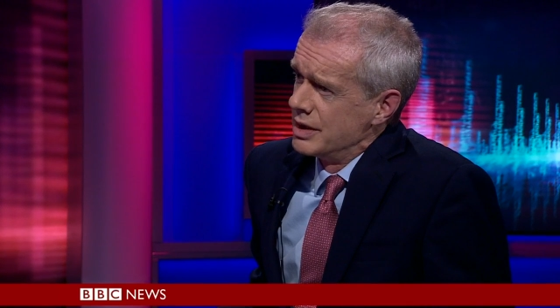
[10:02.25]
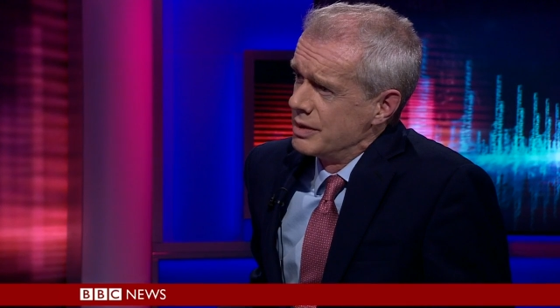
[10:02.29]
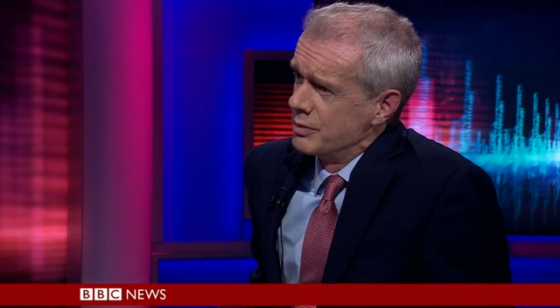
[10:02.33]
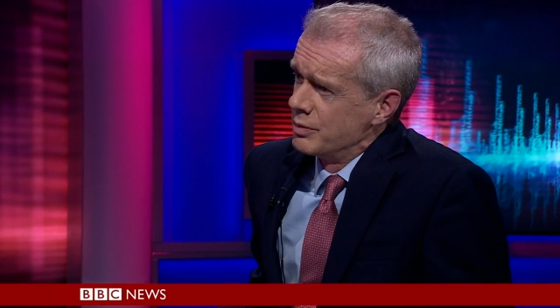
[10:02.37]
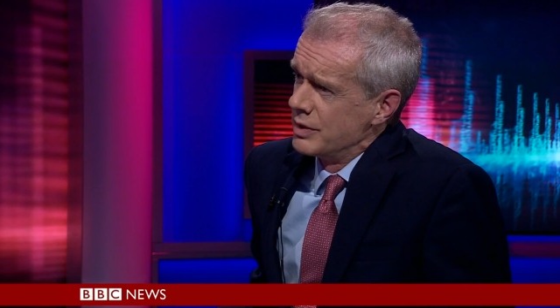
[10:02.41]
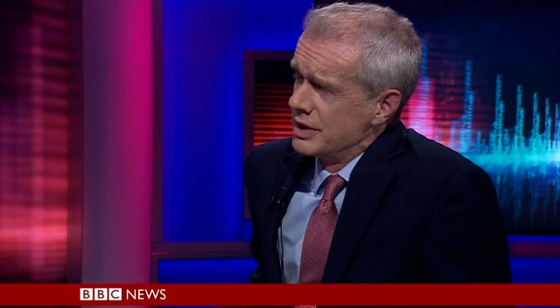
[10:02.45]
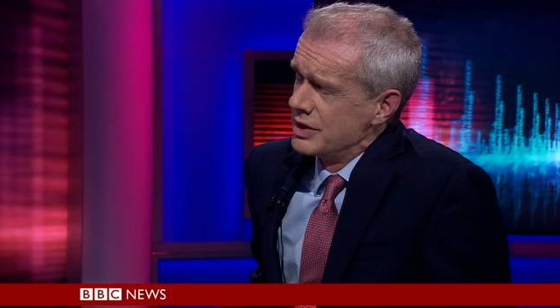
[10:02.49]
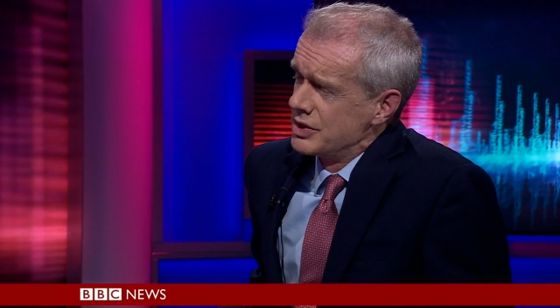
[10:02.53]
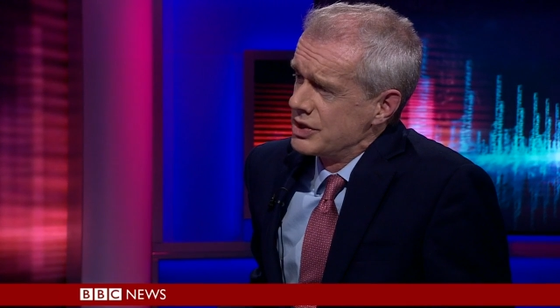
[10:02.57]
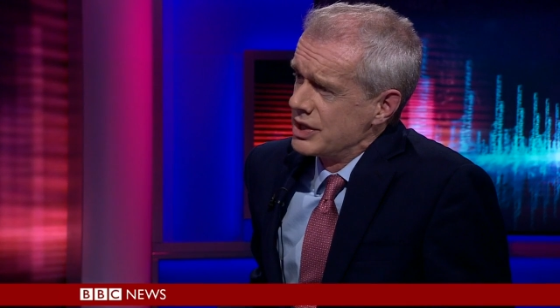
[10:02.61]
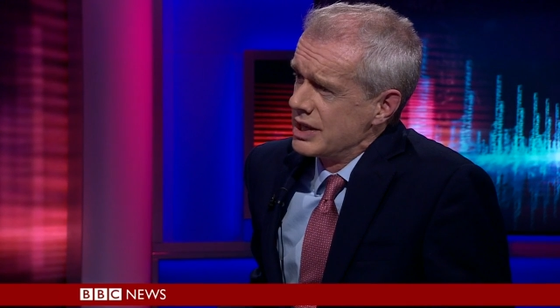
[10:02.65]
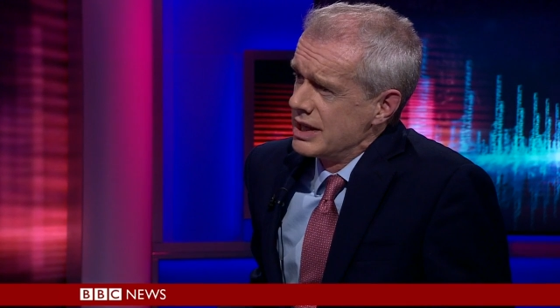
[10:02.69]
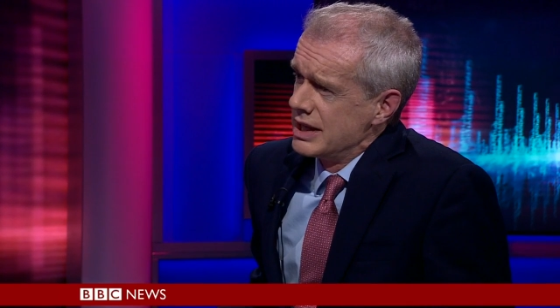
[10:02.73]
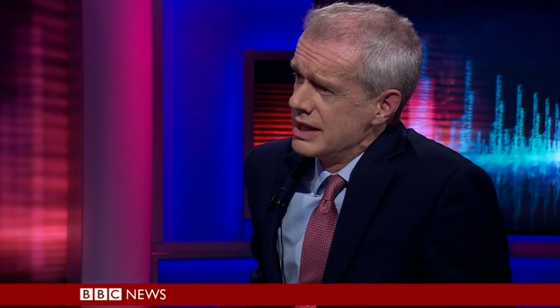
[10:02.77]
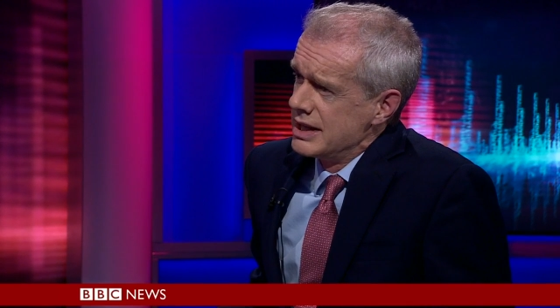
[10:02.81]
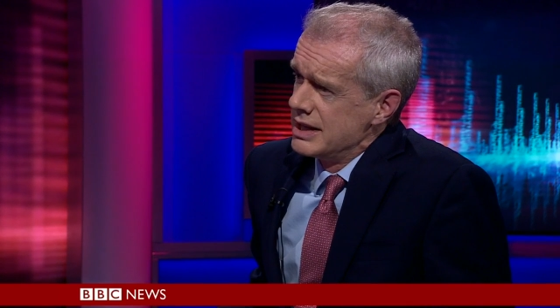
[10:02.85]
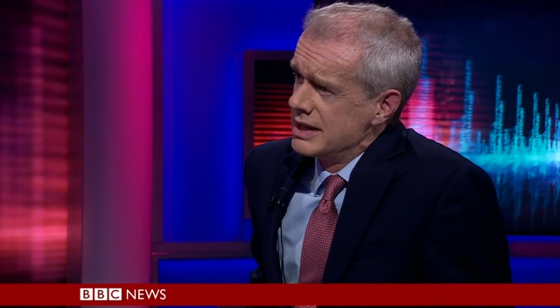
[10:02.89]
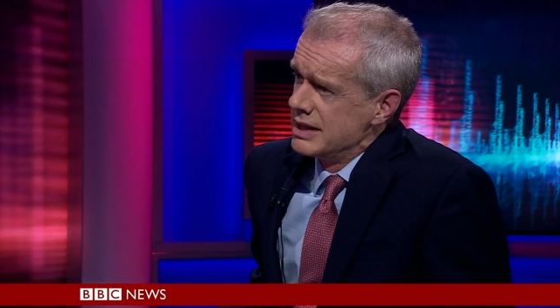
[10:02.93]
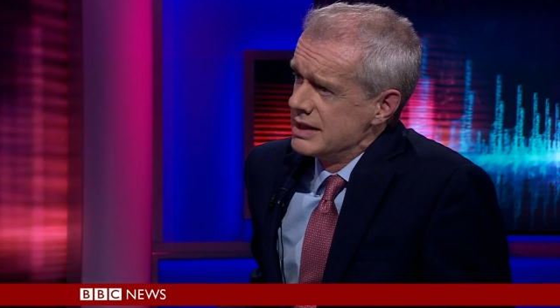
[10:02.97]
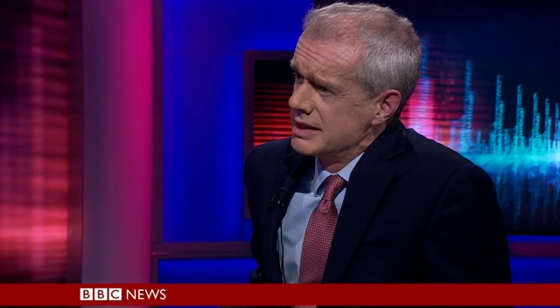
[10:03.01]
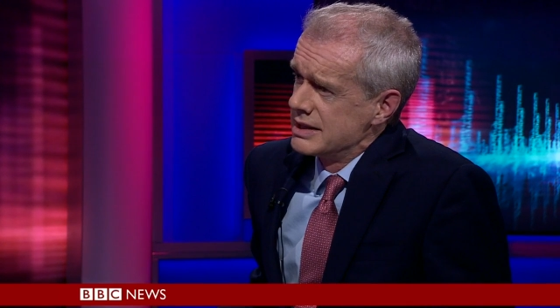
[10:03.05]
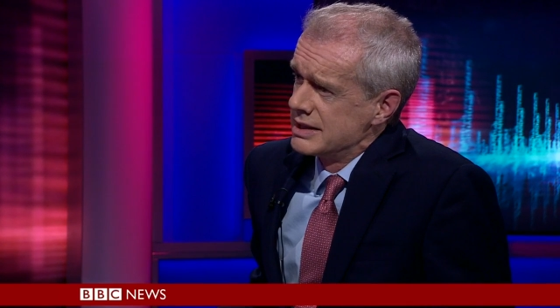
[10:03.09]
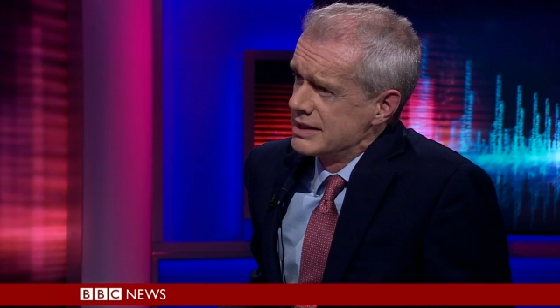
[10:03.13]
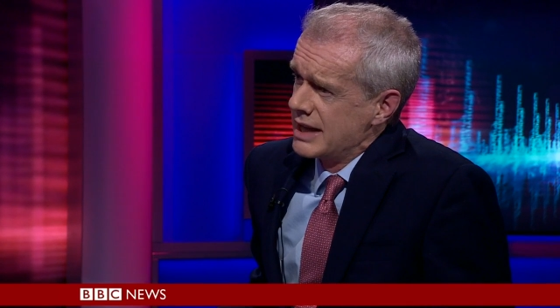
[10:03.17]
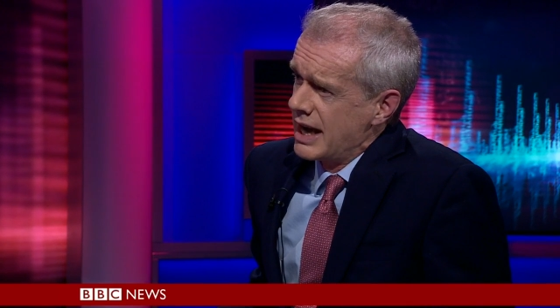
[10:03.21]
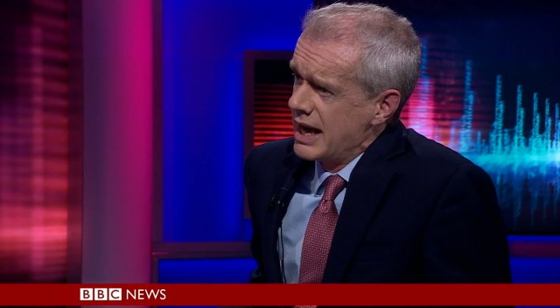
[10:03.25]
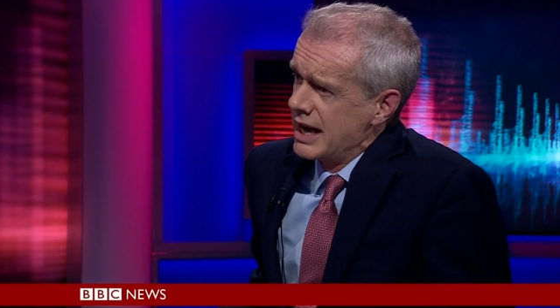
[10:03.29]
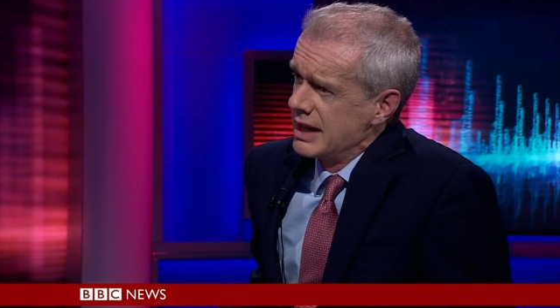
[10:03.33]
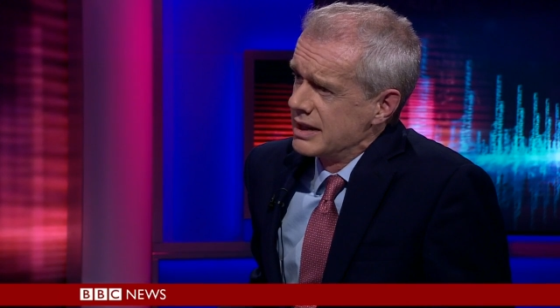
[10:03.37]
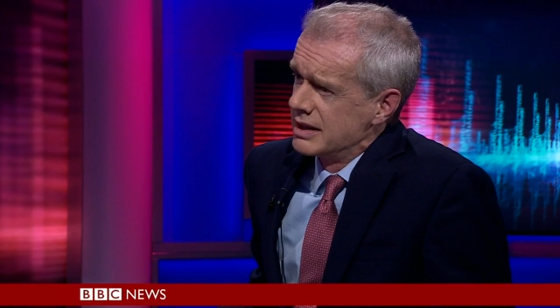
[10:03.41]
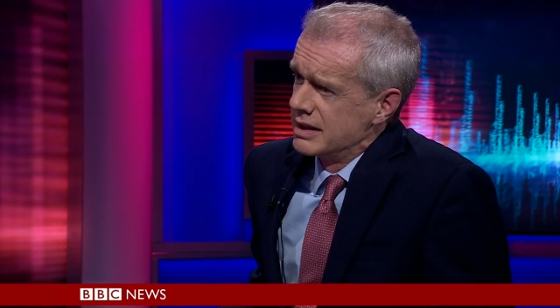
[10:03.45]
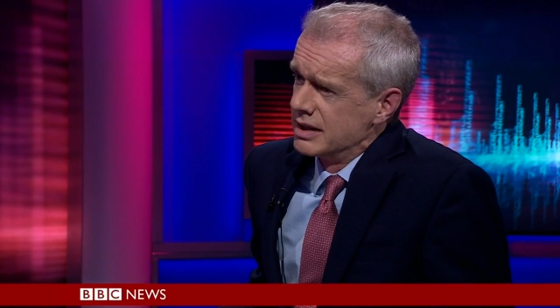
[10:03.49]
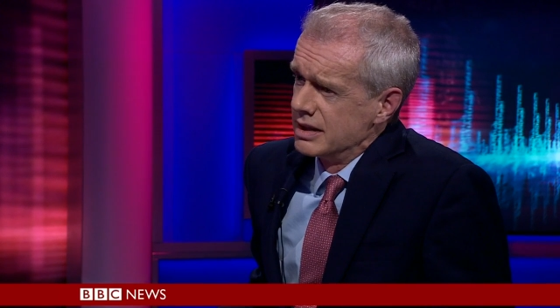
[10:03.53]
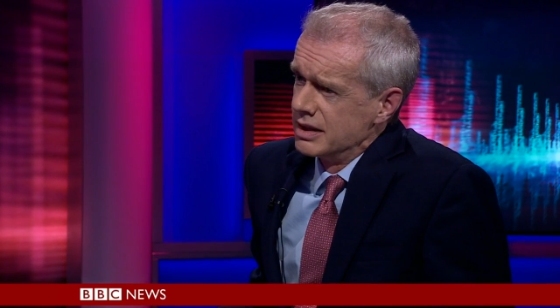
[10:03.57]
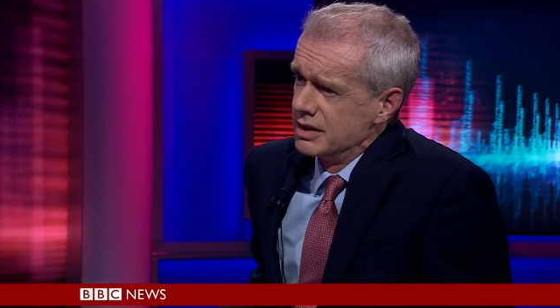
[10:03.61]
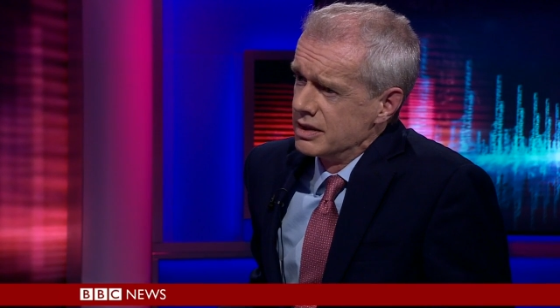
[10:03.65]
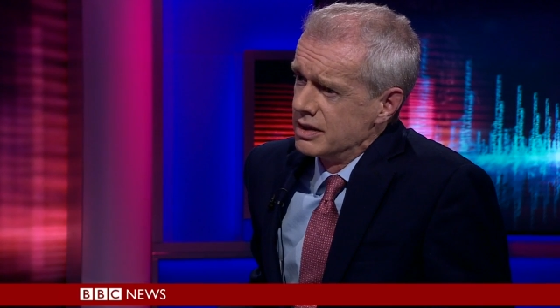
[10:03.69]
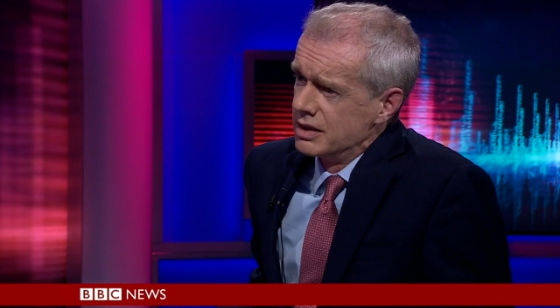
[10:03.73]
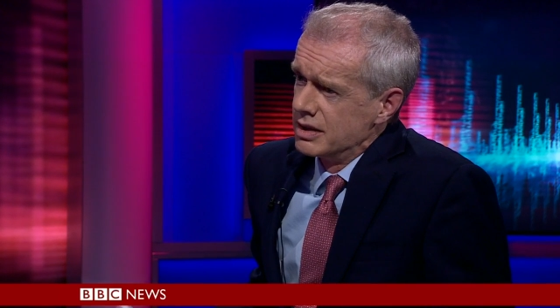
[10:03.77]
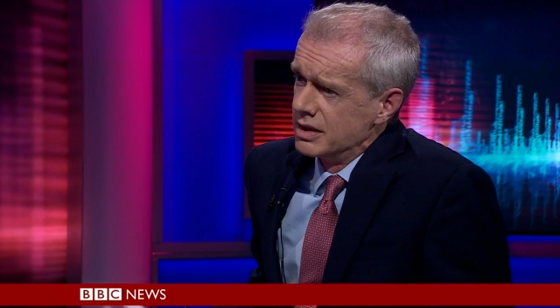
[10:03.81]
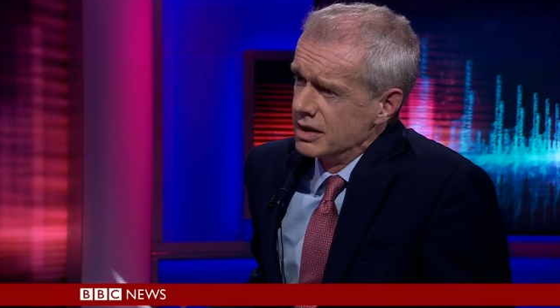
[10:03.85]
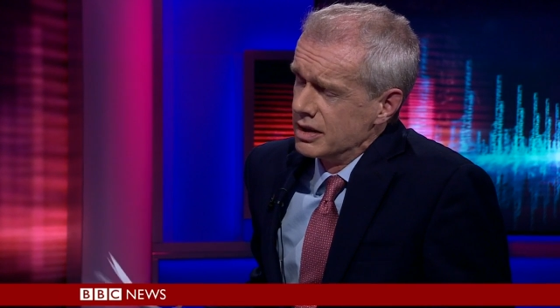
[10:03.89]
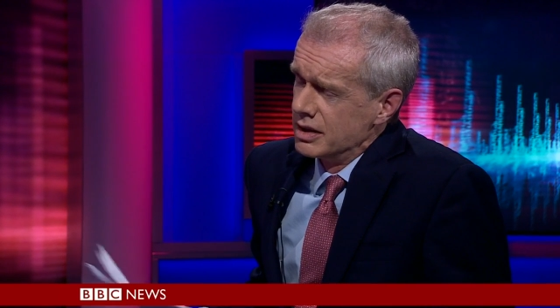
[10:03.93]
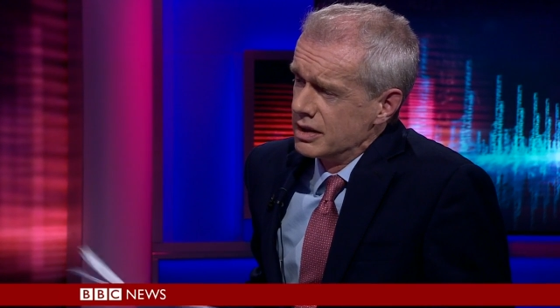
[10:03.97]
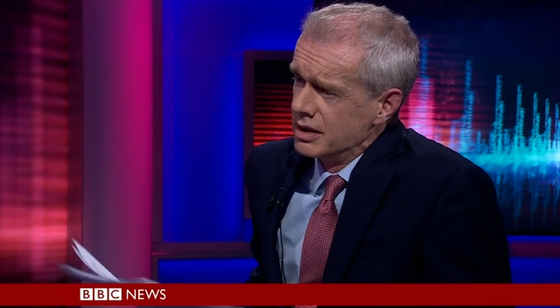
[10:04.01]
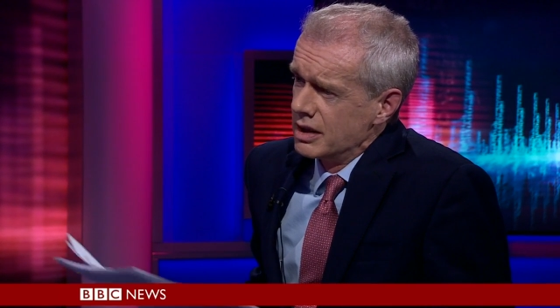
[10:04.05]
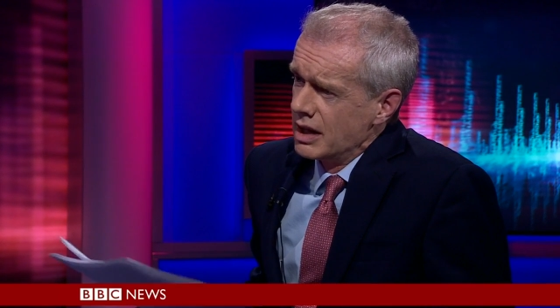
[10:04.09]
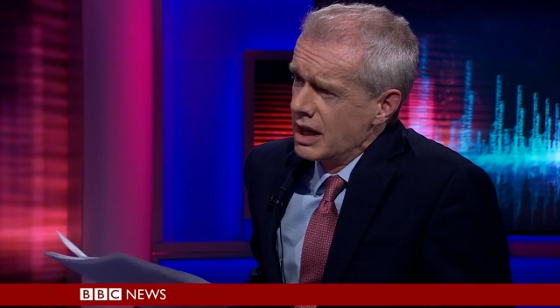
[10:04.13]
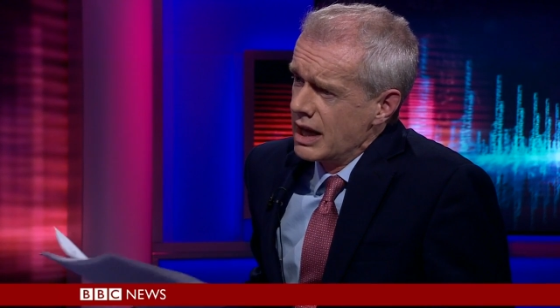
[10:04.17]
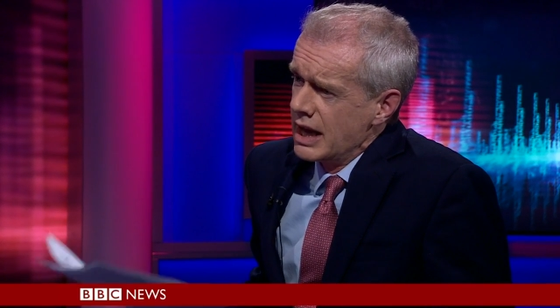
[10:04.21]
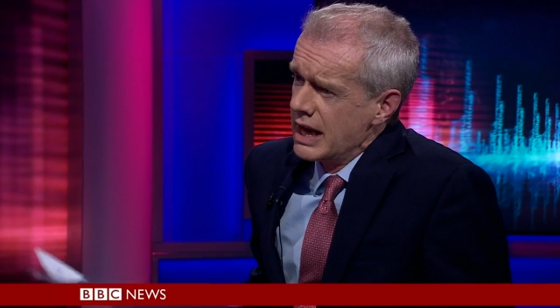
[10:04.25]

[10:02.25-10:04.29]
in which he said that